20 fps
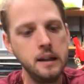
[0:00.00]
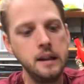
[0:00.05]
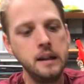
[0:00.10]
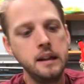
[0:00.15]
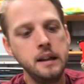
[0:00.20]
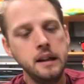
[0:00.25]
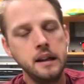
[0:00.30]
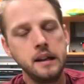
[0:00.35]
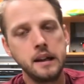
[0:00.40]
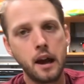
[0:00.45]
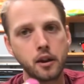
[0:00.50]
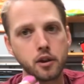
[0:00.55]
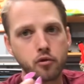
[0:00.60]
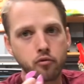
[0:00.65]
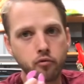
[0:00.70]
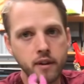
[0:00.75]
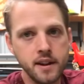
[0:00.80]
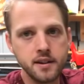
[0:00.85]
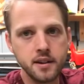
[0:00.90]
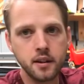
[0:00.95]
Now, the
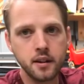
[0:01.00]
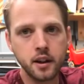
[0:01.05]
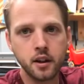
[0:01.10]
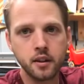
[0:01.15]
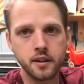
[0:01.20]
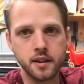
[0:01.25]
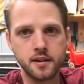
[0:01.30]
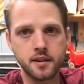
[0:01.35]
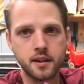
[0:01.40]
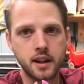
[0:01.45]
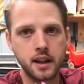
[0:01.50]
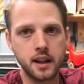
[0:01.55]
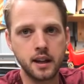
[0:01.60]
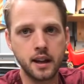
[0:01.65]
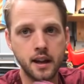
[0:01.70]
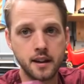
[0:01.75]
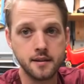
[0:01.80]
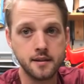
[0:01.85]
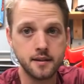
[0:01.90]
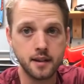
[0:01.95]
reason I got this kit,
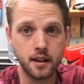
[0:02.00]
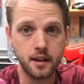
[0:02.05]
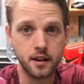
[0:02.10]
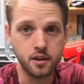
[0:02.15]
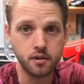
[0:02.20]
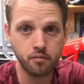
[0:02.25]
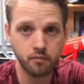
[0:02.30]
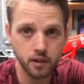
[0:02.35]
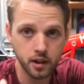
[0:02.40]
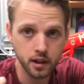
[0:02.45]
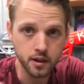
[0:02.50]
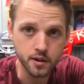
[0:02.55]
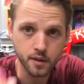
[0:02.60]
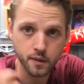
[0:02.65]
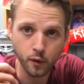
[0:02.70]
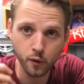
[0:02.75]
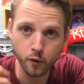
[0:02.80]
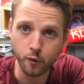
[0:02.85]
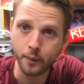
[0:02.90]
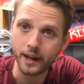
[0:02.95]
as I said, it's really useful
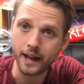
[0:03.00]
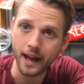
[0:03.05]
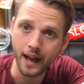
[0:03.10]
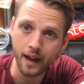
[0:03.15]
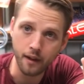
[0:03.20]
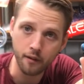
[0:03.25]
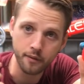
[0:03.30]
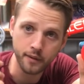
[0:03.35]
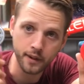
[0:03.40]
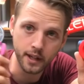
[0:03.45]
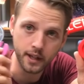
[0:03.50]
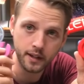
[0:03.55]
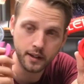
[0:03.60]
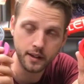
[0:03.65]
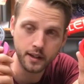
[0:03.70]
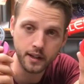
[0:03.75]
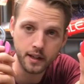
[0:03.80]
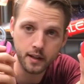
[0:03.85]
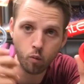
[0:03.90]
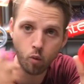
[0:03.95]
for me to have in
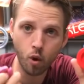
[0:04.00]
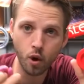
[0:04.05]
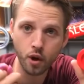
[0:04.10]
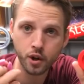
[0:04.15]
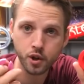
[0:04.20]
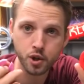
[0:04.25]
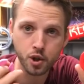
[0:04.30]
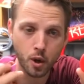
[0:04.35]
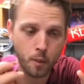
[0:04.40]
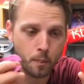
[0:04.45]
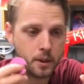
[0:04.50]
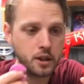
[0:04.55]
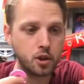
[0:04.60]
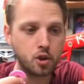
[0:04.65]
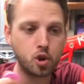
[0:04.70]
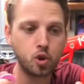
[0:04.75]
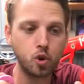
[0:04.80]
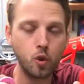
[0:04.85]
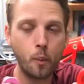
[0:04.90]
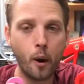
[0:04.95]
the workshop, in the
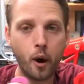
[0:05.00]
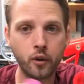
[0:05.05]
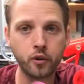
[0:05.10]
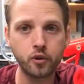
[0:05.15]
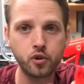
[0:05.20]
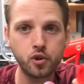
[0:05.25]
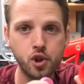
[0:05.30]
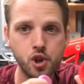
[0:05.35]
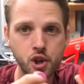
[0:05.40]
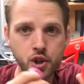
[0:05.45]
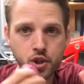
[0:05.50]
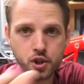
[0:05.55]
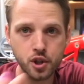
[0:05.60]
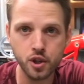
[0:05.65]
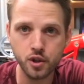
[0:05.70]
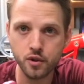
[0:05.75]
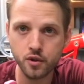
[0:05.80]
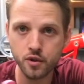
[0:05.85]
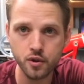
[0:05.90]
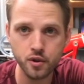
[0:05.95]
toolbox, just to
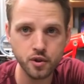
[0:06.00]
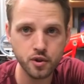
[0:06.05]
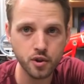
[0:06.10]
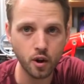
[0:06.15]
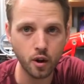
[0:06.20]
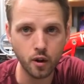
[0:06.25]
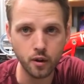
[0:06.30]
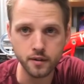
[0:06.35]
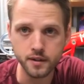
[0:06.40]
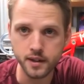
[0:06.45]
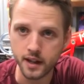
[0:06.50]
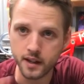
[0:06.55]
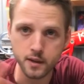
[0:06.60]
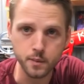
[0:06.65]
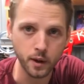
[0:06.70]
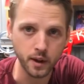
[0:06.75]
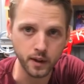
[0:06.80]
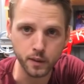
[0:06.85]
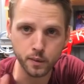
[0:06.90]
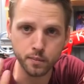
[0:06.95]
use on test
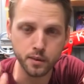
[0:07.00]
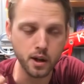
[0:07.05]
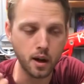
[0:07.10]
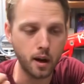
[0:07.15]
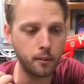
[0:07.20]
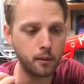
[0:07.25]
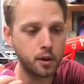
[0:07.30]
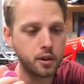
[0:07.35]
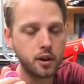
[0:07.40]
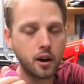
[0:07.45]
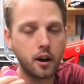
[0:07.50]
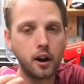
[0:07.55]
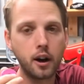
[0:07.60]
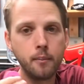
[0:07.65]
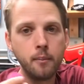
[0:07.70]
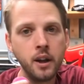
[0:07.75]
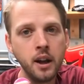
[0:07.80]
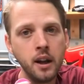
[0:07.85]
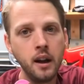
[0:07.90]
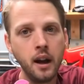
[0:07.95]
bikes from time to time.
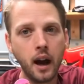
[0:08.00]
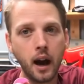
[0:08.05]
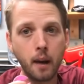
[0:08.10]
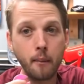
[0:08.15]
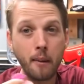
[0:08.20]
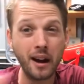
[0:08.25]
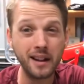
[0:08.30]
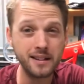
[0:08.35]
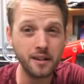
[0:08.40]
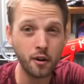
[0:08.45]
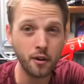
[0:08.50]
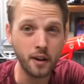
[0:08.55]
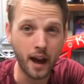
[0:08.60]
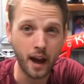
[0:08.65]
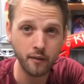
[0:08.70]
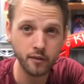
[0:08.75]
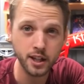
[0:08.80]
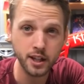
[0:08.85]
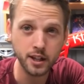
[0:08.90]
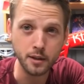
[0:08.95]
I don't have
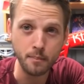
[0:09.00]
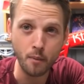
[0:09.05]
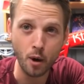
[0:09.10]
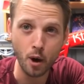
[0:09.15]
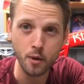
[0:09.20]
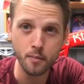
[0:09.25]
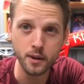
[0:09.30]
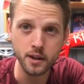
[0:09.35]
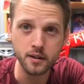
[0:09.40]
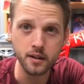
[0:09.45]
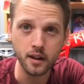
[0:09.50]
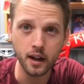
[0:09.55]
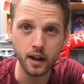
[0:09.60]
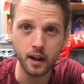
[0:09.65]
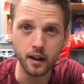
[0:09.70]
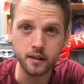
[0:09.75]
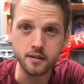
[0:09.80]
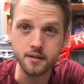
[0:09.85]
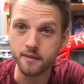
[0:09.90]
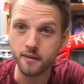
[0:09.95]
any at the moment
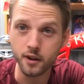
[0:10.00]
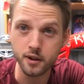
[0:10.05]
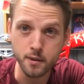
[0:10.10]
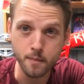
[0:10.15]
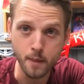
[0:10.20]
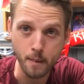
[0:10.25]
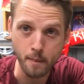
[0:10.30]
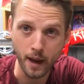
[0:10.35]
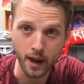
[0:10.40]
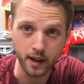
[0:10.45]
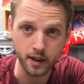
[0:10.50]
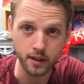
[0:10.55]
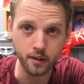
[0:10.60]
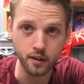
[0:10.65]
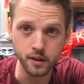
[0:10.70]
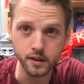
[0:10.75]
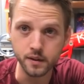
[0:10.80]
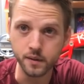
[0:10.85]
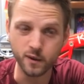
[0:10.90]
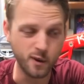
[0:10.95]
because I've only been back in
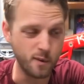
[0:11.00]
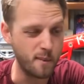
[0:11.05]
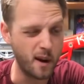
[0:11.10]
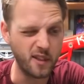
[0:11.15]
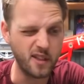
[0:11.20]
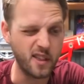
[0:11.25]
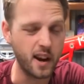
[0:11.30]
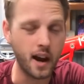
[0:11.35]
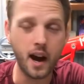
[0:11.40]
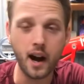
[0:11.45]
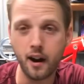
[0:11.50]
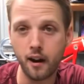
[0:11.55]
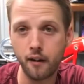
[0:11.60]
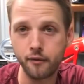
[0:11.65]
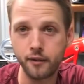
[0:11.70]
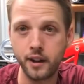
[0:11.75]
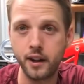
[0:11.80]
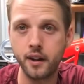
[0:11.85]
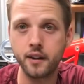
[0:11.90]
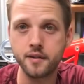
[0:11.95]
Oz for a month and a half
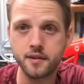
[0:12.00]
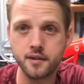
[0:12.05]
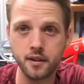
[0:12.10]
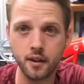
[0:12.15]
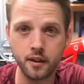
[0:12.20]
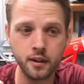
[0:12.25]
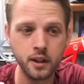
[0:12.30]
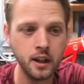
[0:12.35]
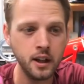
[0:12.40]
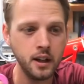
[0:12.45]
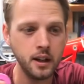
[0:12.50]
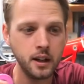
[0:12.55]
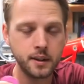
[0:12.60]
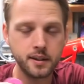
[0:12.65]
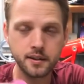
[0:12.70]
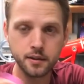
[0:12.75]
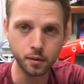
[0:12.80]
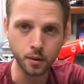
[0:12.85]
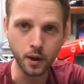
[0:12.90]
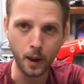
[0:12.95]
now, so
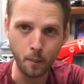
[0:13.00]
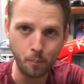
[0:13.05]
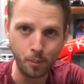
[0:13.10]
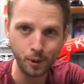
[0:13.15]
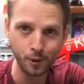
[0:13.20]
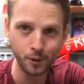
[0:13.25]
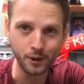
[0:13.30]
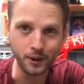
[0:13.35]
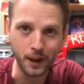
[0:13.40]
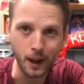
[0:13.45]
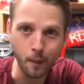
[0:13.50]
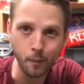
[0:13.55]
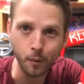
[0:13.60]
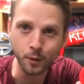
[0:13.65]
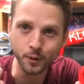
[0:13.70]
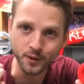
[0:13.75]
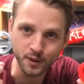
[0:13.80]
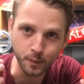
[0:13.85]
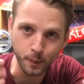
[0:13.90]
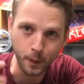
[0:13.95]
still kind of building up all
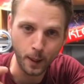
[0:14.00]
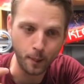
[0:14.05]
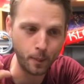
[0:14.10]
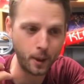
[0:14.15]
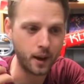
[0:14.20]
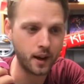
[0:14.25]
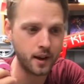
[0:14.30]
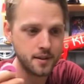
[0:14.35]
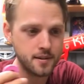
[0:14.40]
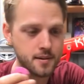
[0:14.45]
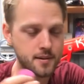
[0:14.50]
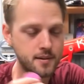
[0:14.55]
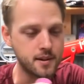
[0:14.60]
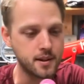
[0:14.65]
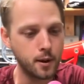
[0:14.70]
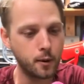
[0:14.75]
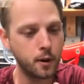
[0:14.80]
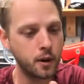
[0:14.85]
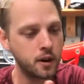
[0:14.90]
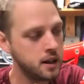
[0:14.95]
the spare parts and
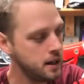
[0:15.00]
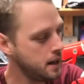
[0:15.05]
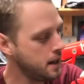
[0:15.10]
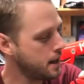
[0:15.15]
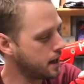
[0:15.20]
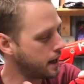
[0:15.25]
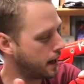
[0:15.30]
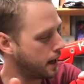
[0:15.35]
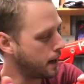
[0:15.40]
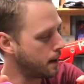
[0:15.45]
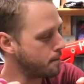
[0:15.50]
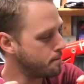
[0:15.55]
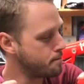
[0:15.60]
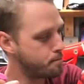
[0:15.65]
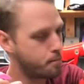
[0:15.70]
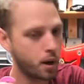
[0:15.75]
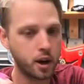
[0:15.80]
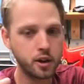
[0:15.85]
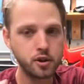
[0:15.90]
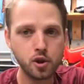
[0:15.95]
so on.
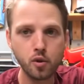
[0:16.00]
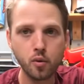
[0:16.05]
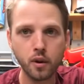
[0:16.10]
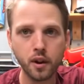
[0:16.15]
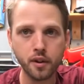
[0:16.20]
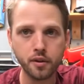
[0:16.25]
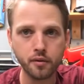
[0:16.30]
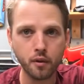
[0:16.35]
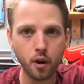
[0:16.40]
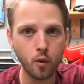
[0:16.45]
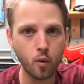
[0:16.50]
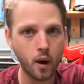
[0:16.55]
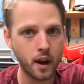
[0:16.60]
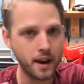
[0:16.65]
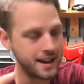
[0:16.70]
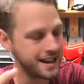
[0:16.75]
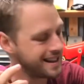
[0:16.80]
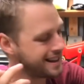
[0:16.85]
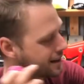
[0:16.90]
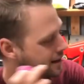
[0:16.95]
But I do want to throw one
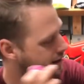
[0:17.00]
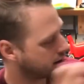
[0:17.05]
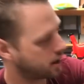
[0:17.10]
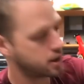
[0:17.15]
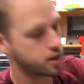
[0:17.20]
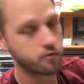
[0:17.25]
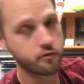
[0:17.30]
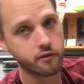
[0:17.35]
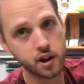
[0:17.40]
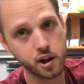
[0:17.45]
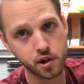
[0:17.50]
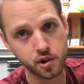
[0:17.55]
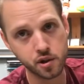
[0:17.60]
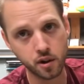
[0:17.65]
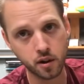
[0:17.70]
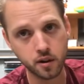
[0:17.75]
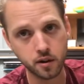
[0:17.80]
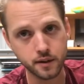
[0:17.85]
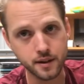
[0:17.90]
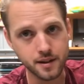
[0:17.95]
inside the rear
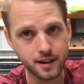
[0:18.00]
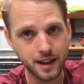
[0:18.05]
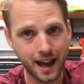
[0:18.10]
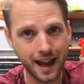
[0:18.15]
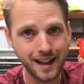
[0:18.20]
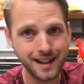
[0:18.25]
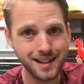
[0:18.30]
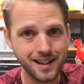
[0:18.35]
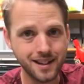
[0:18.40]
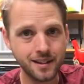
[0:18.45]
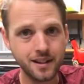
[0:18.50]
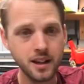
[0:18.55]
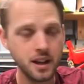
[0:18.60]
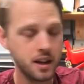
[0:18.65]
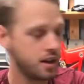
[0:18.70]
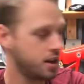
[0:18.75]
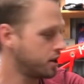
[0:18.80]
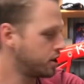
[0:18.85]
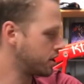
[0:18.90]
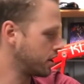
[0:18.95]
shock on this Canyon.
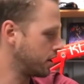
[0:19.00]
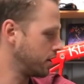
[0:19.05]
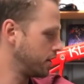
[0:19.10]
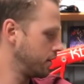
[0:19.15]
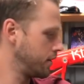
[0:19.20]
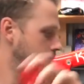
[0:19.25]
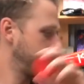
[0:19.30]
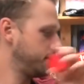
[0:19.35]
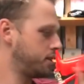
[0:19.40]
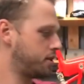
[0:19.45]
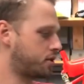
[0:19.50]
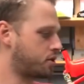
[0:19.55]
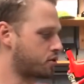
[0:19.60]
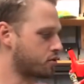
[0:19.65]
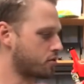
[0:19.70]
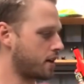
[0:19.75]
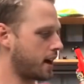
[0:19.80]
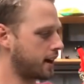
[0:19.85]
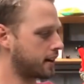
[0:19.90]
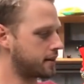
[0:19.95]
So let me just
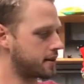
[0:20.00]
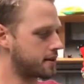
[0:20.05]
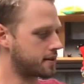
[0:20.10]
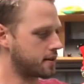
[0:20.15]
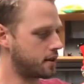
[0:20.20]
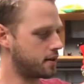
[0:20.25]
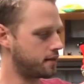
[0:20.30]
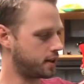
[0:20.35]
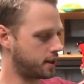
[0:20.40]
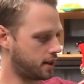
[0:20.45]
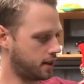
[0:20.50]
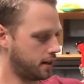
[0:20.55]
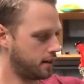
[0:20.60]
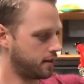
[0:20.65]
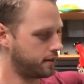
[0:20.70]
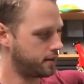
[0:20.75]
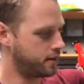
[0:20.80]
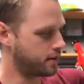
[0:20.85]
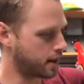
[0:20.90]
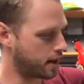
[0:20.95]
drag this over here
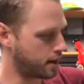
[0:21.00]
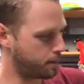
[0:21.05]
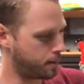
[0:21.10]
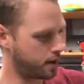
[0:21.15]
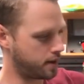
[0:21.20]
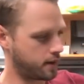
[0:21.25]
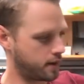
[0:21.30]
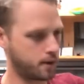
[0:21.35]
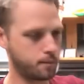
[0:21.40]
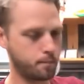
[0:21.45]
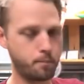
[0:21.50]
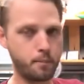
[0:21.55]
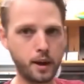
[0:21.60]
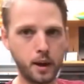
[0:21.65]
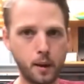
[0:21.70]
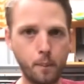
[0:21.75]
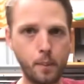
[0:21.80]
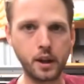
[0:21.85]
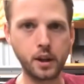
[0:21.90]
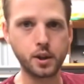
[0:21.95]
and you'll get a bit of a better
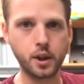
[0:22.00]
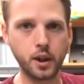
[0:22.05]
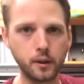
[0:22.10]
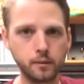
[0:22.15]
picture.